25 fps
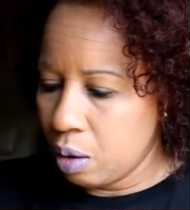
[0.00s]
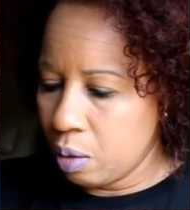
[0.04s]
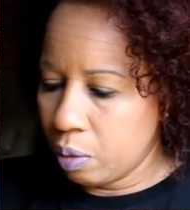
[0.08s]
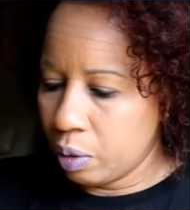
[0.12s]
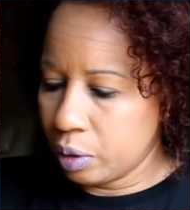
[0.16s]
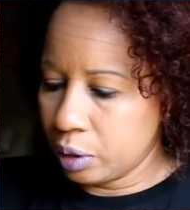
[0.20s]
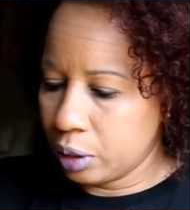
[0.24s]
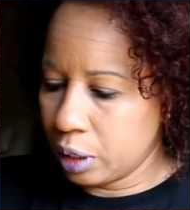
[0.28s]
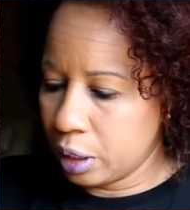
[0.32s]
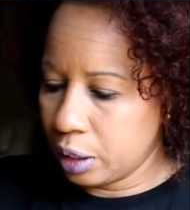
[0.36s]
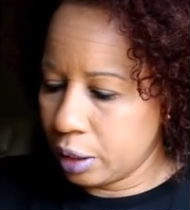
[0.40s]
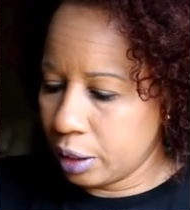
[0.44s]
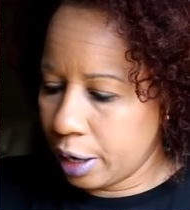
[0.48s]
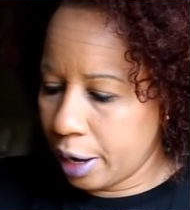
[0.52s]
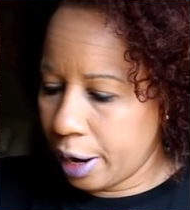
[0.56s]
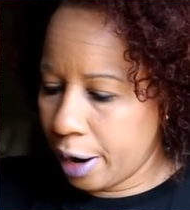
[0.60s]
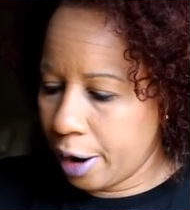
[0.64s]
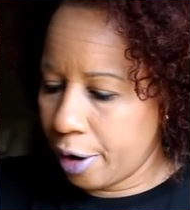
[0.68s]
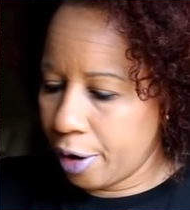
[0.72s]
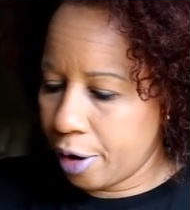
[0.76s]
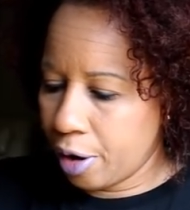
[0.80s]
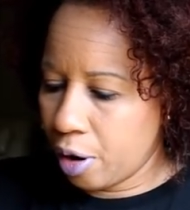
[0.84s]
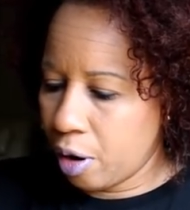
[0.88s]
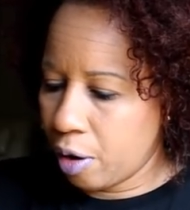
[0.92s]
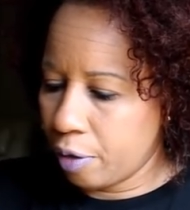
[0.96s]
was in the
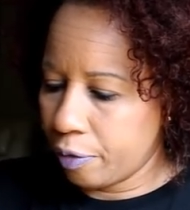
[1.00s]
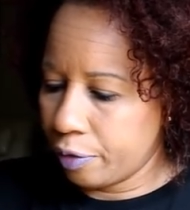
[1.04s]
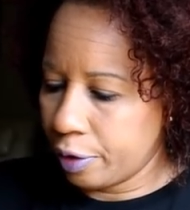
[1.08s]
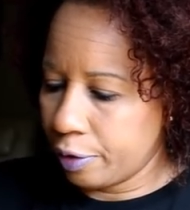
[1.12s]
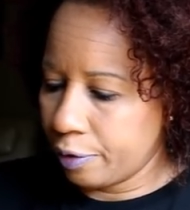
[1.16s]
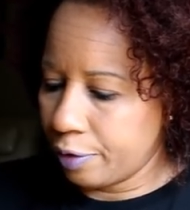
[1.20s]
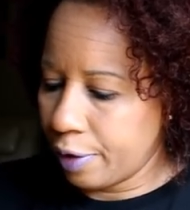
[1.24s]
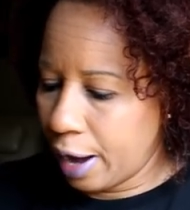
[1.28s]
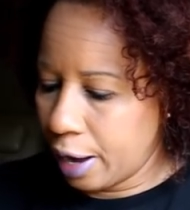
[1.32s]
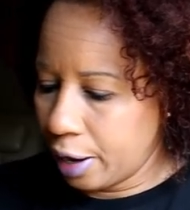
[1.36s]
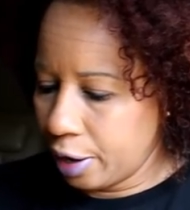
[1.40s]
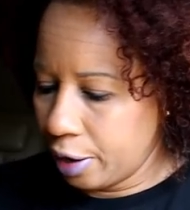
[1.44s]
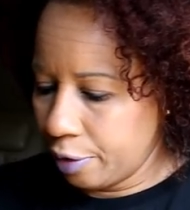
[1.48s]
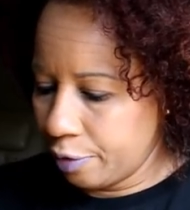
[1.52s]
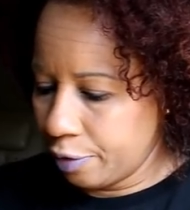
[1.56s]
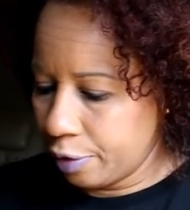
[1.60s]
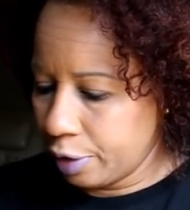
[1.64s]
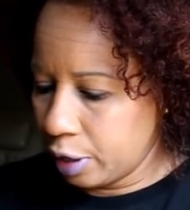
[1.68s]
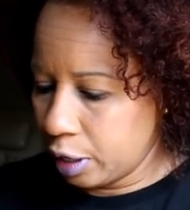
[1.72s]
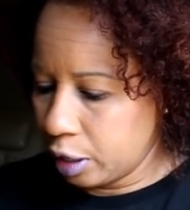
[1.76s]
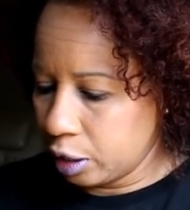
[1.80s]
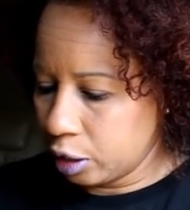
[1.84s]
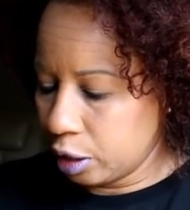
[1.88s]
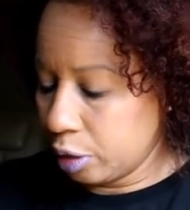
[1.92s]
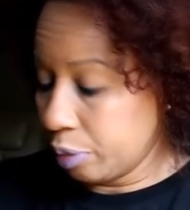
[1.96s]
area of the Value
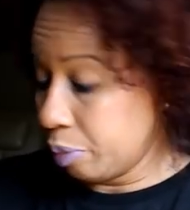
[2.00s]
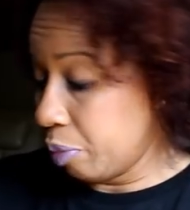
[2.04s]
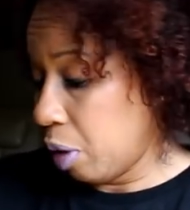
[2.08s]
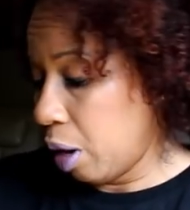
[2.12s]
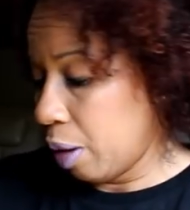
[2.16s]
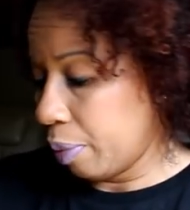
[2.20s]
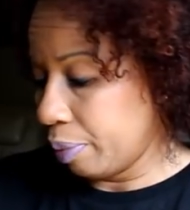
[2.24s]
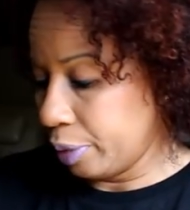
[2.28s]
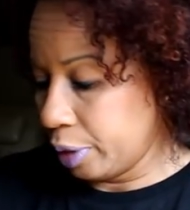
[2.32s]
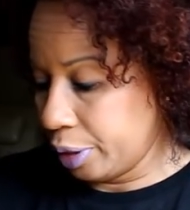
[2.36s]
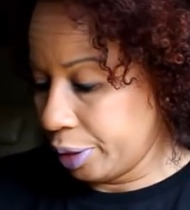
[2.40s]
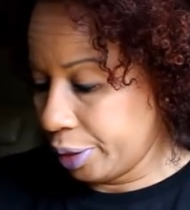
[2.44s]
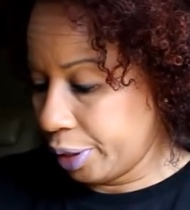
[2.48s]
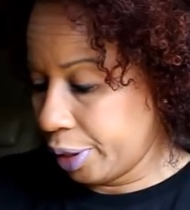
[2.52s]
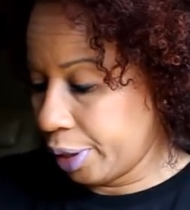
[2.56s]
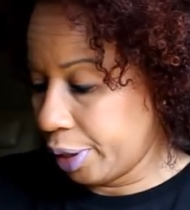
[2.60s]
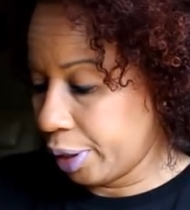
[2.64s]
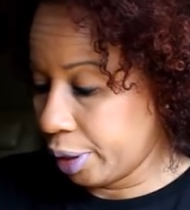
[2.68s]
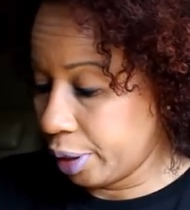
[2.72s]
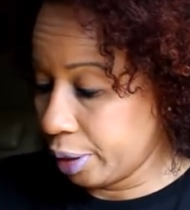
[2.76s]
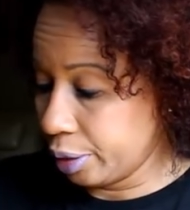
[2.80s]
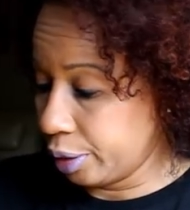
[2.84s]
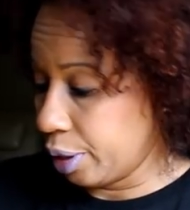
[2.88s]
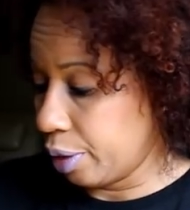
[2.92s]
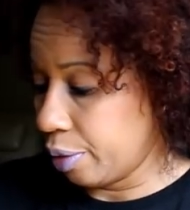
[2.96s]
Village and popped in there
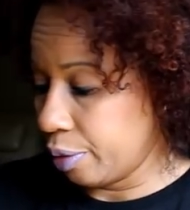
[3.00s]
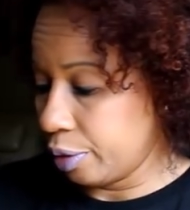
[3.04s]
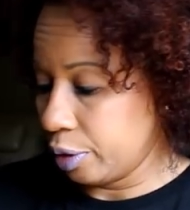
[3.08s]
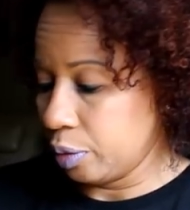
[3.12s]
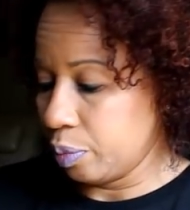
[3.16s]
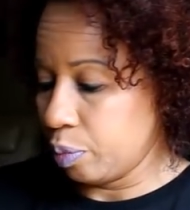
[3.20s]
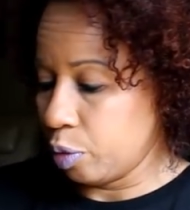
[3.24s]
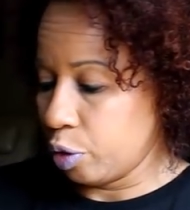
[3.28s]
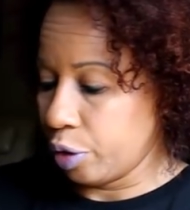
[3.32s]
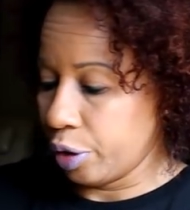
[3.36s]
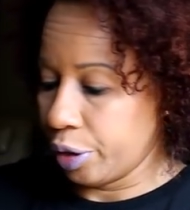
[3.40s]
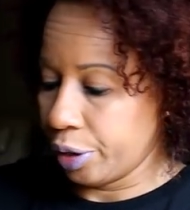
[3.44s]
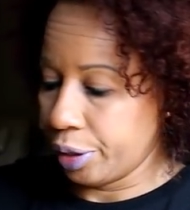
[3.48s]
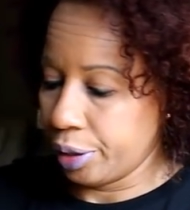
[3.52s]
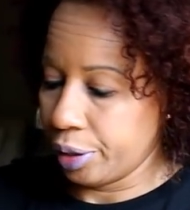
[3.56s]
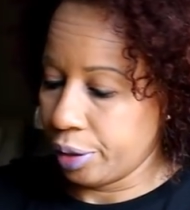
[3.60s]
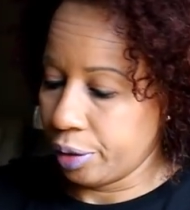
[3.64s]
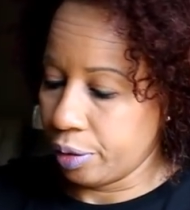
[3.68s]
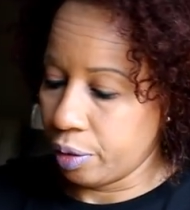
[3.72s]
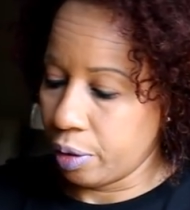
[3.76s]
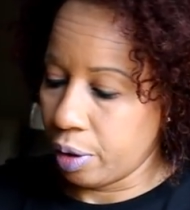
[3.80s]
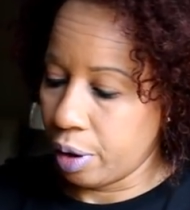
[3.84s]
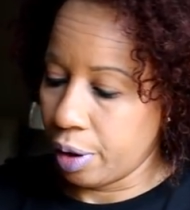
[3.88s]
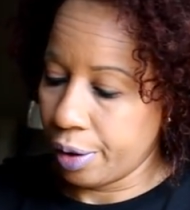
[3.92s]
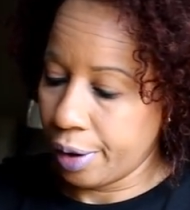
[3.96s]
because I was bored. You
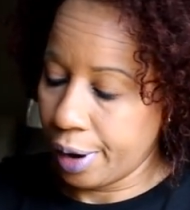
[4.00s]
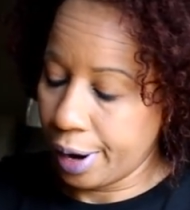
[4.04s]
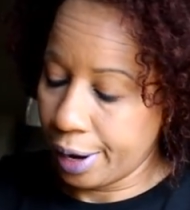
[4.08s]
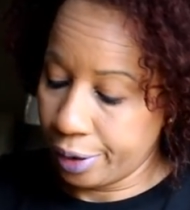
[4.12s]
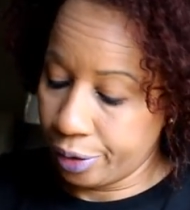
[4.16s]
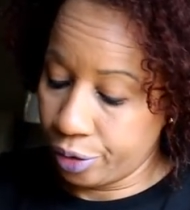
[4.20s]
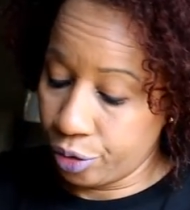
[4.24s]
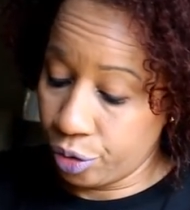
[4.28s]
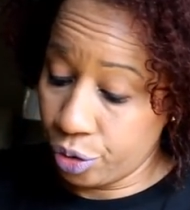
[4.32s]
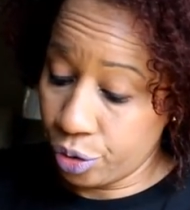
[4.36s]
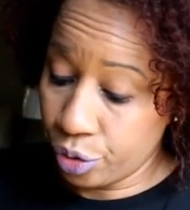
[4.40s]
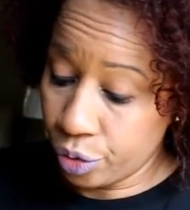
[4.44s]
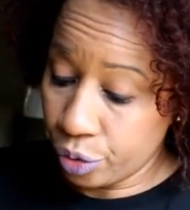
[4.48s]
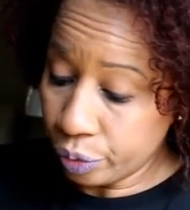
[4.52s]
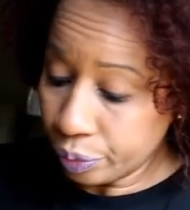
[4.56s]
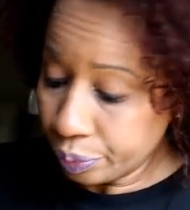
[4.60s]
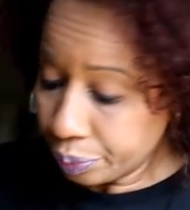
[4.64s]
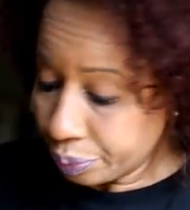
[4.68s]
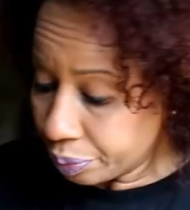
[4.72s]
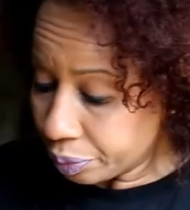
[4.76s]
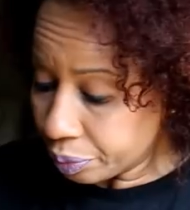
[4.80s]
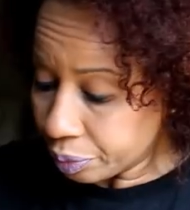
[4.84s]
know how I do.